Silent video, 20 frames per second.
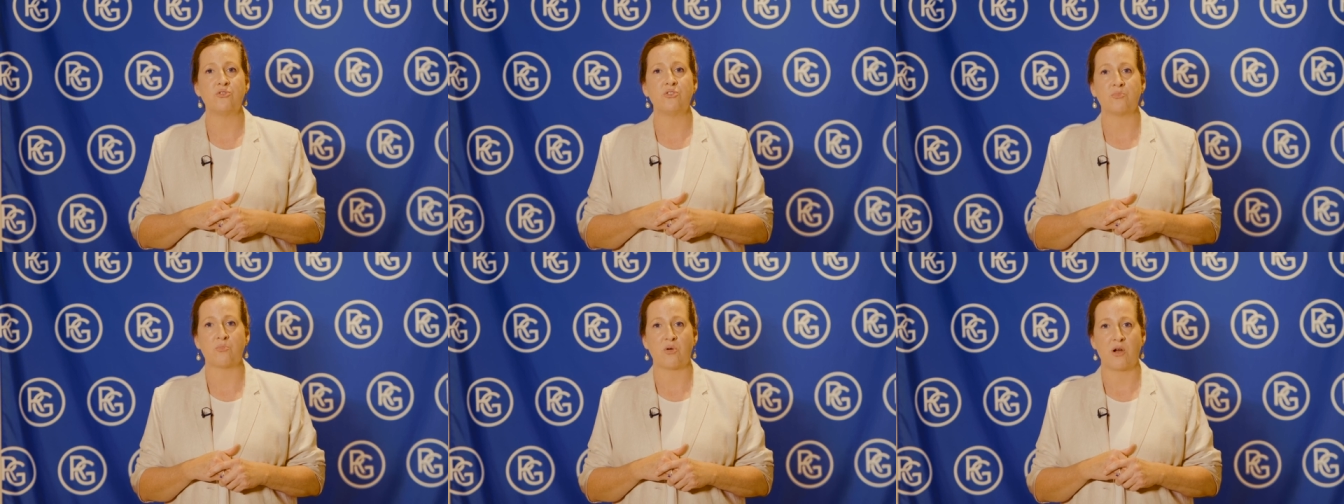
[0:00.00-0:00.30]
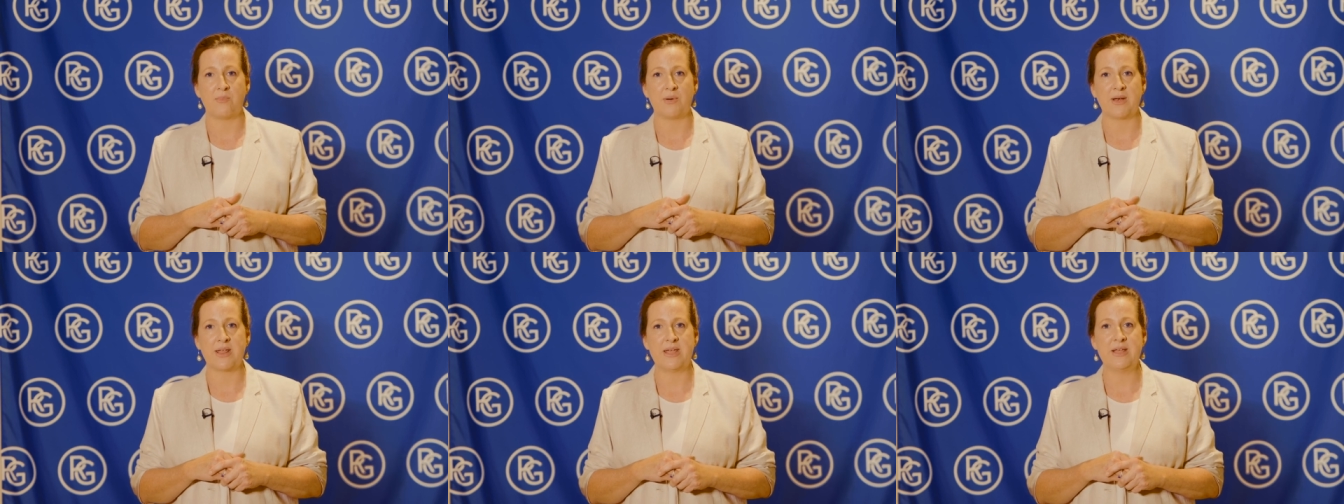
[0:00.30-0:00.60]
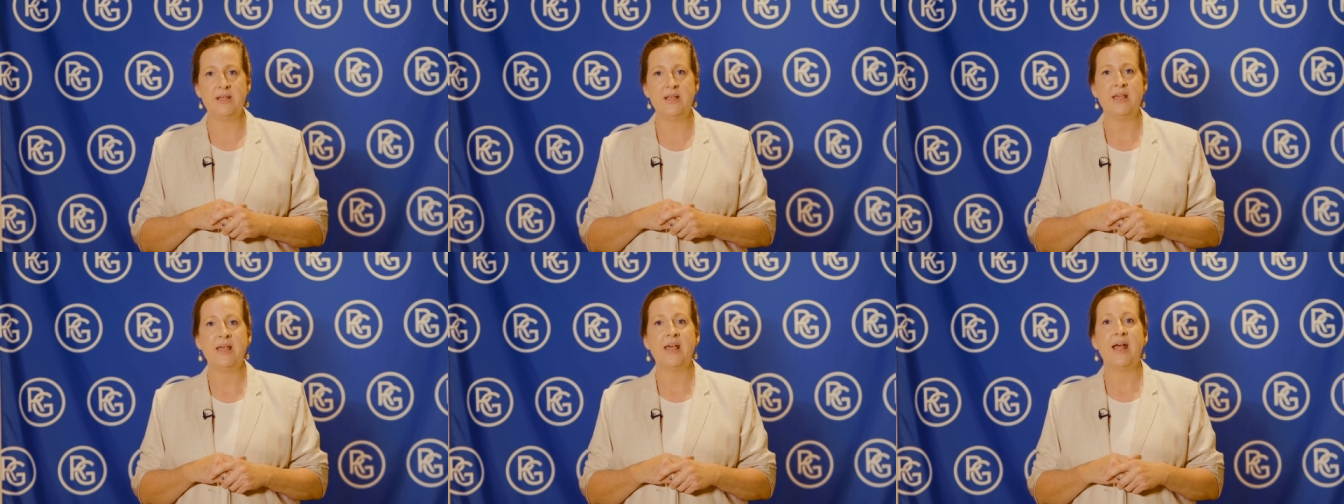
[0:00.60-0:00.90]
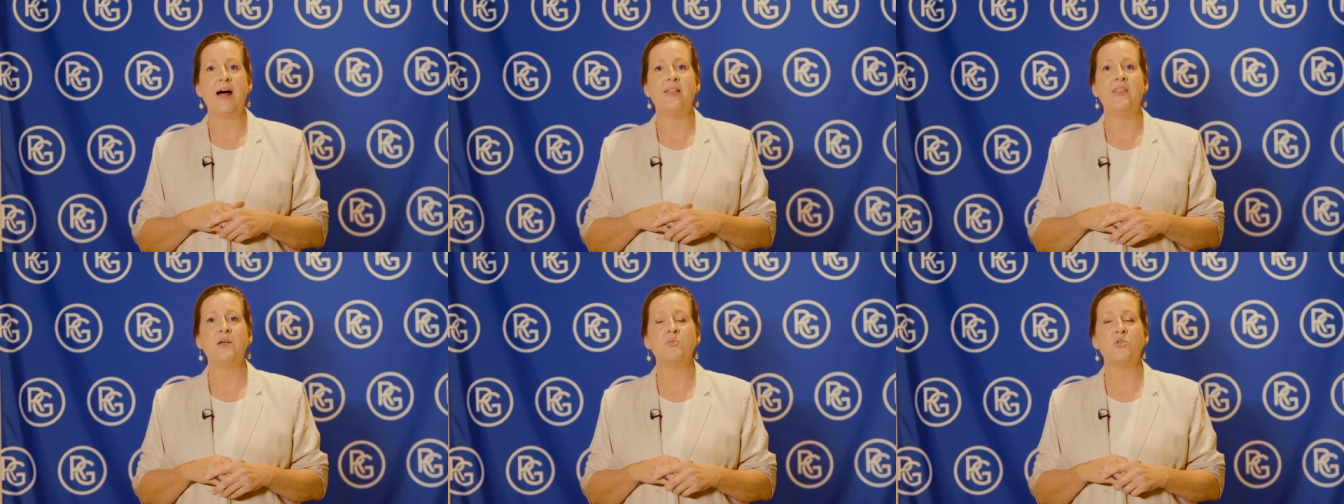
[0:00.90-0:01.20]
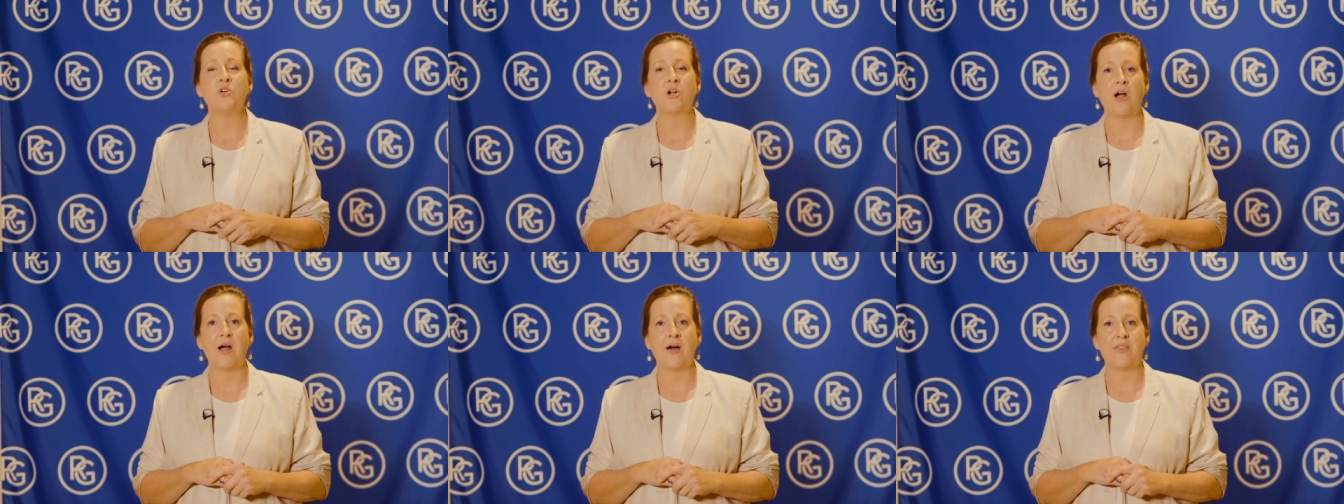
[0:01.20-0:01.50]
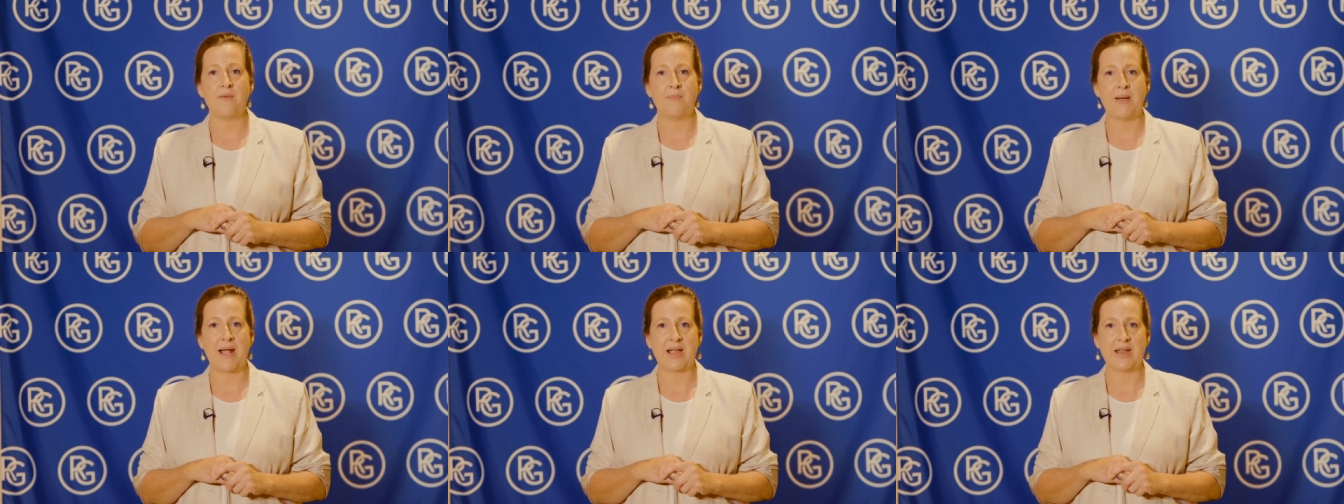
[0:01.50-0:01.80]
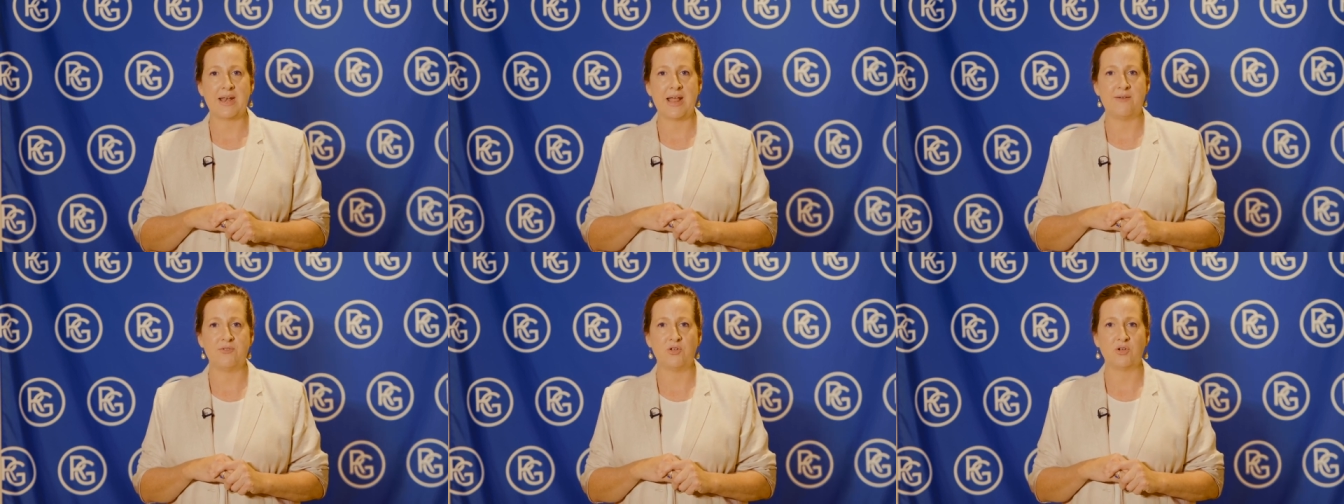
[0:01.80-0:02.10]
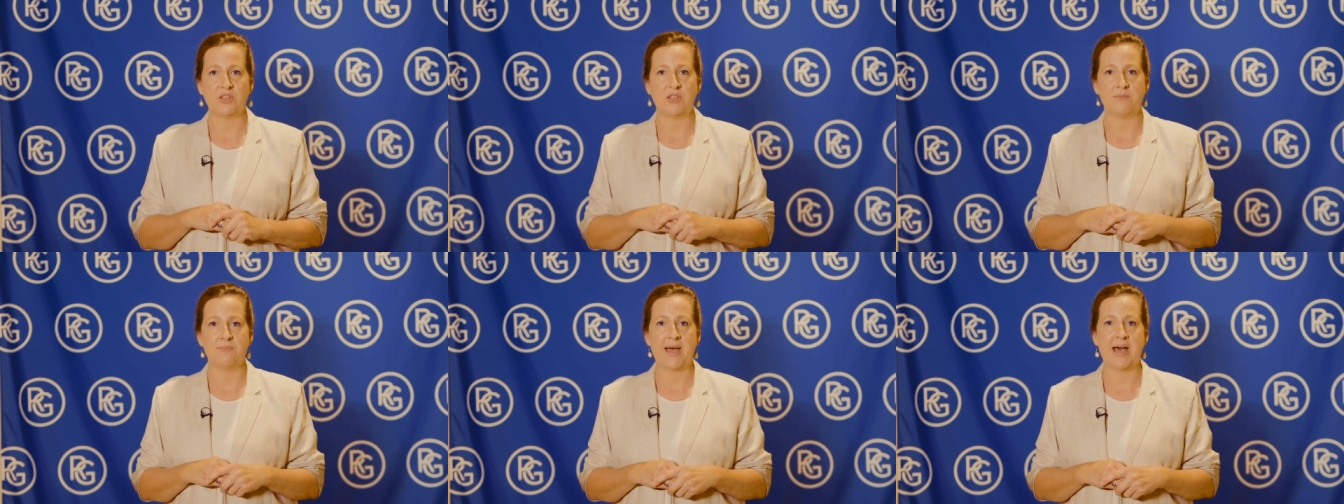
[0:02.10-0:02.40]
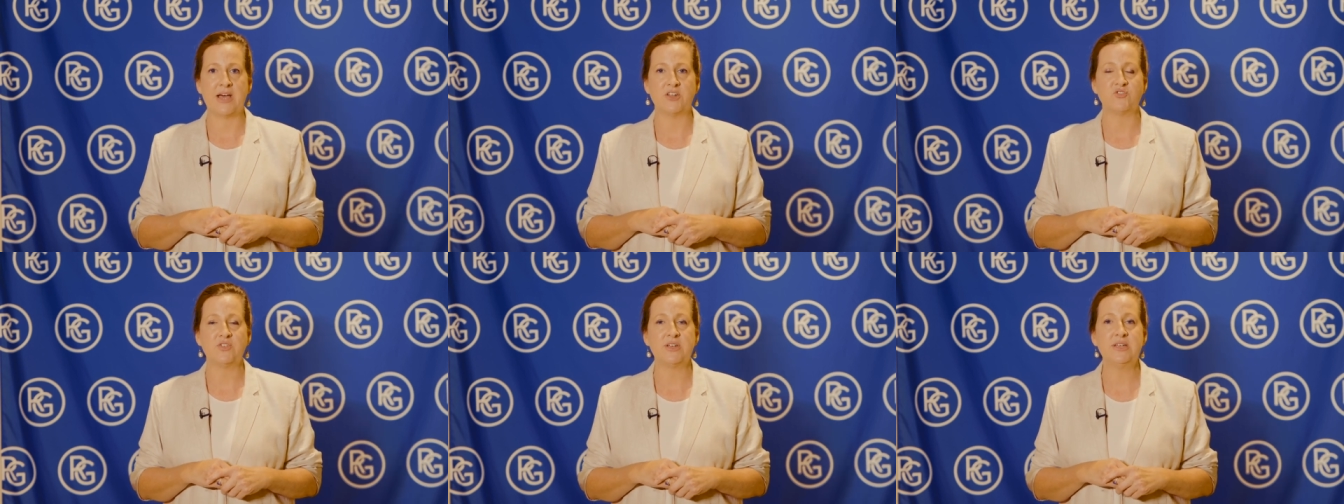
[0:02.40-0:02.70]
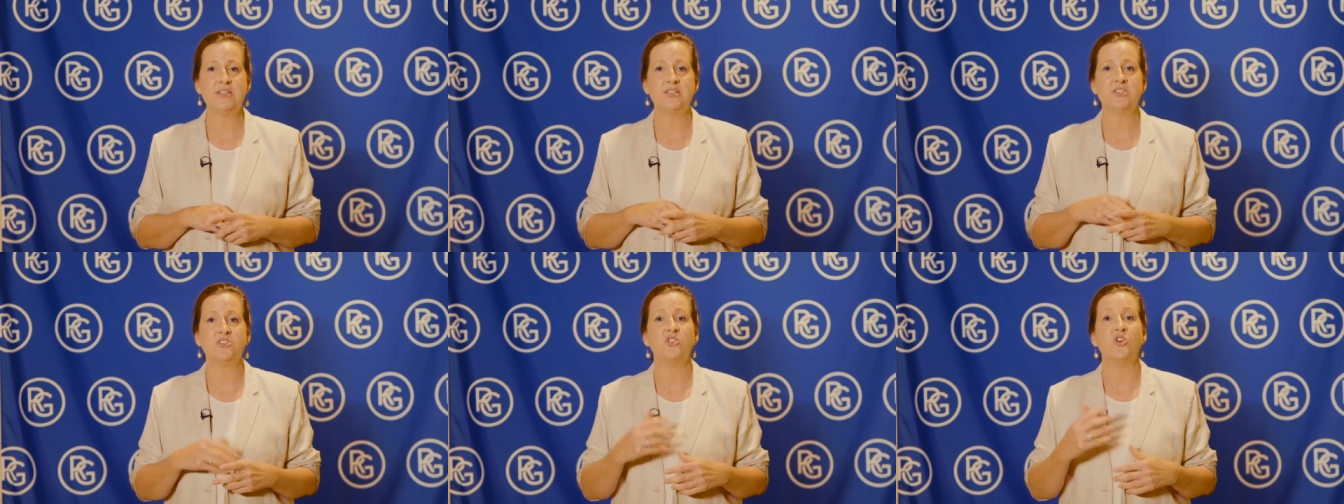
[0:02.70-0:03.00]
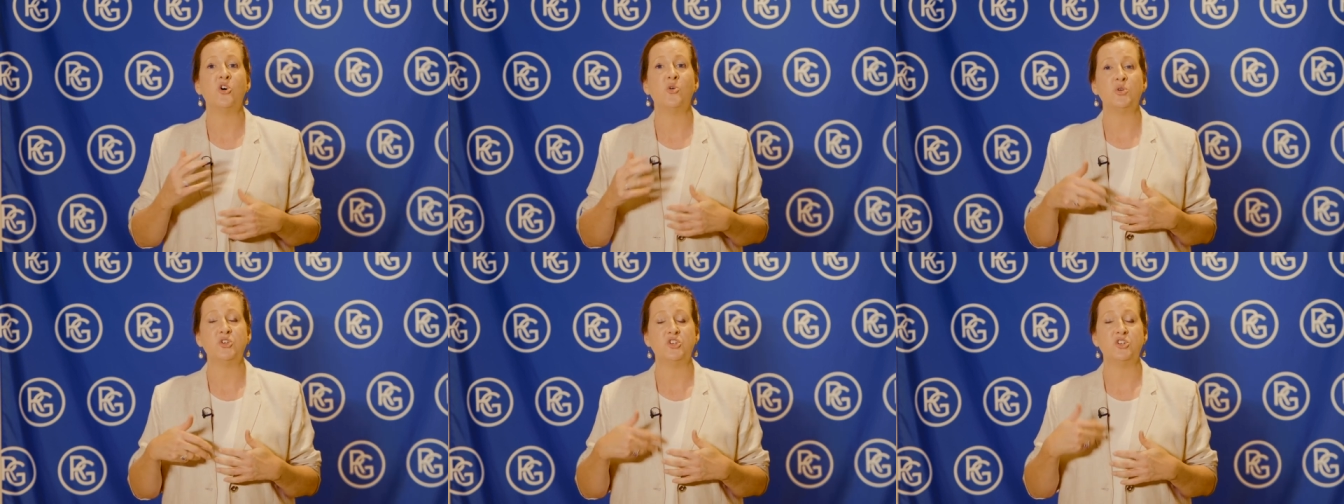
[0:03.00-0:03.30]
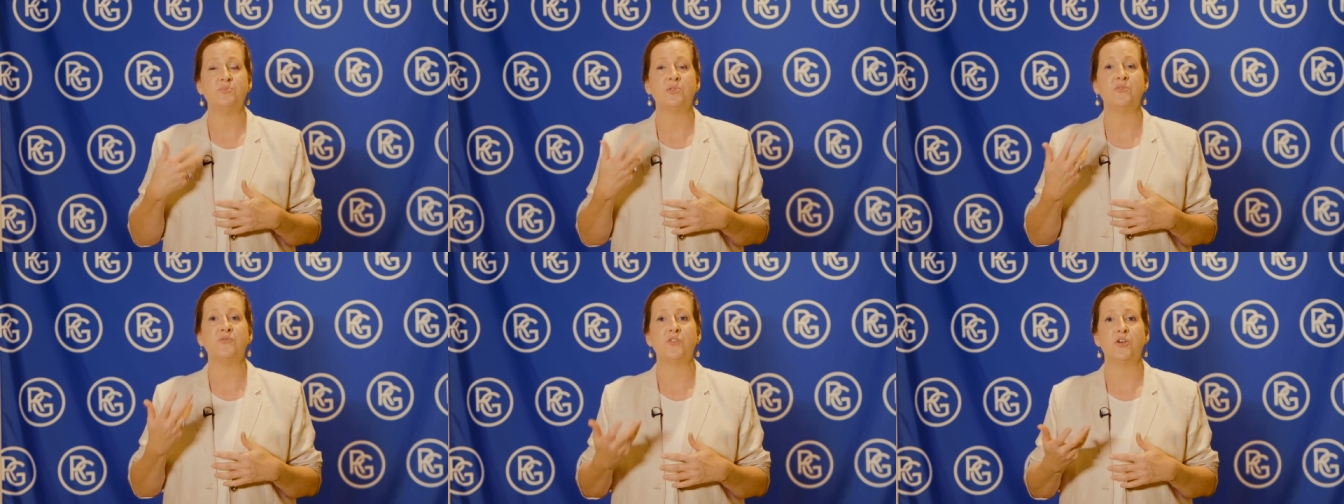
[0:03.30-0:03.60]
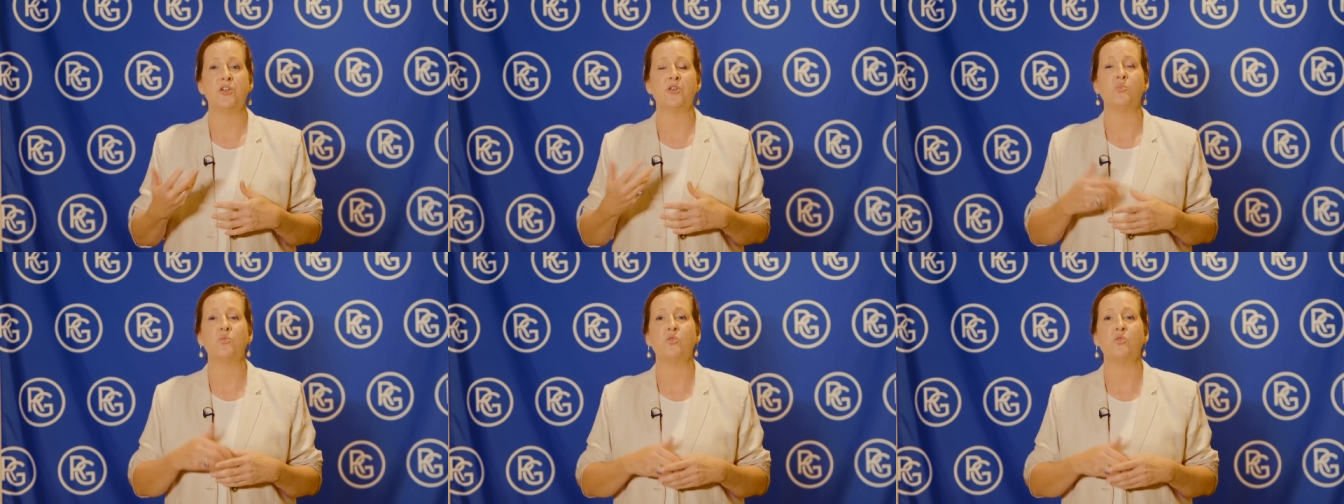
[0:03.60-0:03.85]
the property and then we'll go out the back and have a look at the boundaries, or would you prefer to